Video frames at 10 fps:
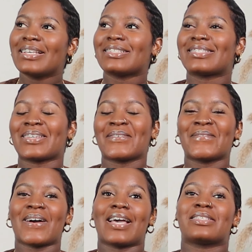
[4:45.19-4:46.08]

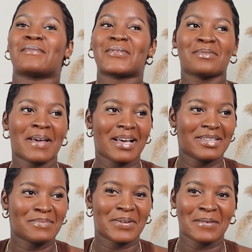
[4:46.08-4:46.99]
So I spoke to my
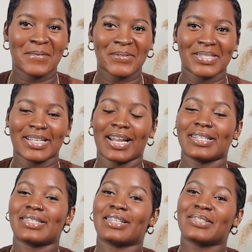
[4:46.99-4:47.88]
husband about this and I
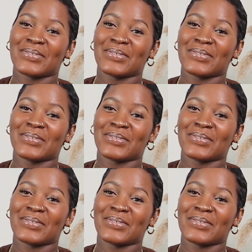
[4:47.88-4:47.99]
said,